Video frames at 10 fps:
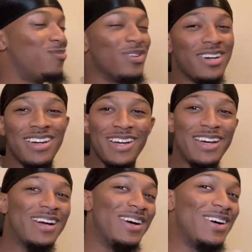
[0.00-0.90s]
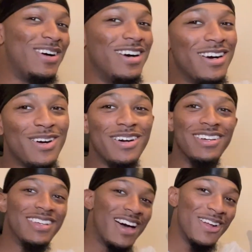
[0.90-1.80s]
I
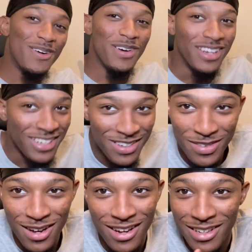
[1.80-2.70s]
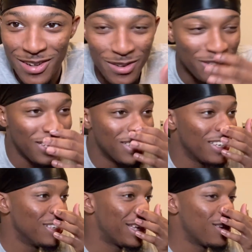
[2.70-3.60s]
don't want to give y'all no
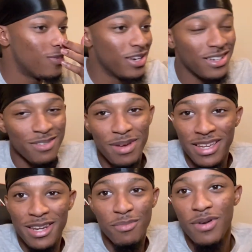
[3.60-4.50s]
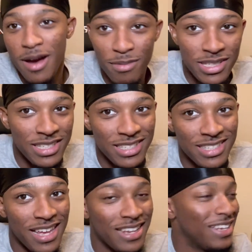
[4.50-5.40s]
details. I don't want to make any promises. It's
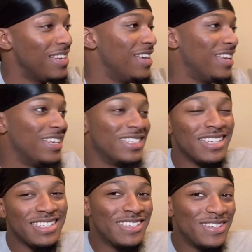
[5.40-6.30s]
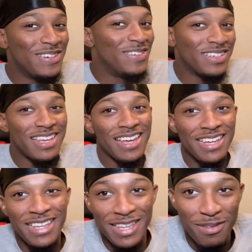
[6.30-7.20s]
that, you know, I
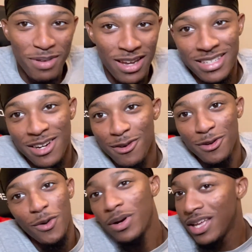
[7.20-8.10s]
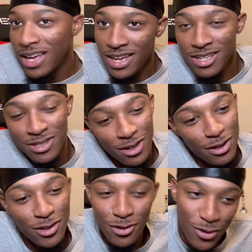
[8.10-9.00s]
can't keep because I don't know where their heads
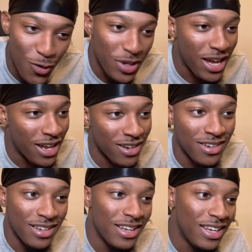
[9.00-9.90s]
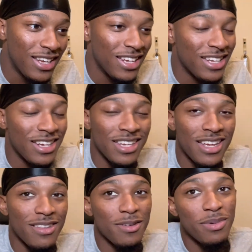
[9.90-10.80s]
are. So, you know, we got to get that
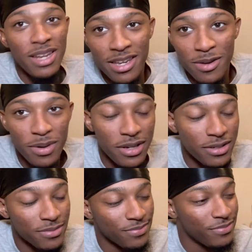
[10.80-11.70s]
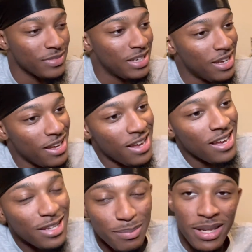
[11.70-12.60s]
together. But anyway,
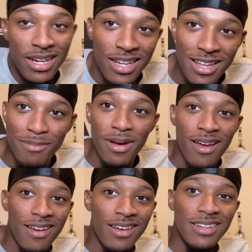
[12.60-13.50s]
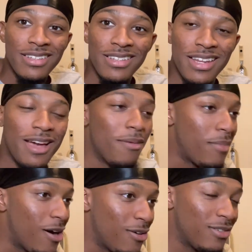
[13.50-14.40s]
it's made it clear, man. I'm
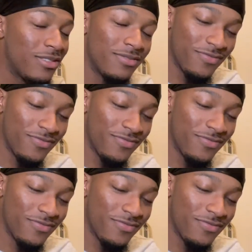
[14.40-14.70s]
out.